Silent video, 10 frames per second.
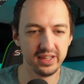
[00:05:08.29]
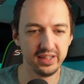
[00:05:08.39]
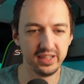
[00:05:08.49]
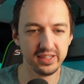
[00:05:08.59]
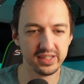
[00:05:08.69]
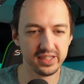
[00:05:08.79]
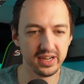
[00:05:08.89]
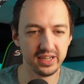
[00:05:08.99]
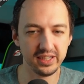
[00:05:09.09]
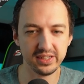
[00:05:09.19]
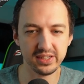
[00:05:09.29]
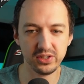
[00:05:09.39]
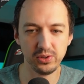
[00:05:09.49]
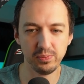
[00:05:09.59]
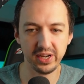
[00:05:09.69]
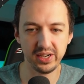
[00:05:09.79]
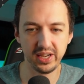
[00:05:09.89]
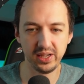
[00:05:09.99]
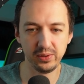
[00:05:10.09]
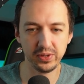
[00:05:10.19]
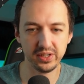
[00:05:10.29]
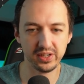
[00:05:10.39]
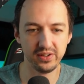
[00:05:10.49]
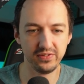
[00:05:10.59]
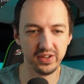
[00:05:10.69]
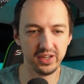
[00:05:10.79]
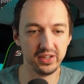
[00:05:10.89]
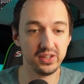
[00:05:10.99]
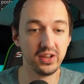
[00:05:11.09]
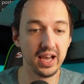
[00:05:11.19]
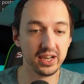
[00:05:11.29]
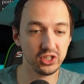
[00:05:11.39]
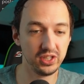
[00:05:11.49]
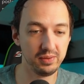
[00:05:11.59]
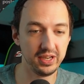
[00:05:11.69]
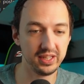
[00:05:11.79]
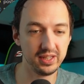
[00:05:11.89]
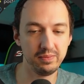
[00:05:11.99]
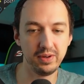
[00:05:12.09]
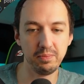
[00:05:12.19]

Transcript: these settings to my Tailwind config to actually make them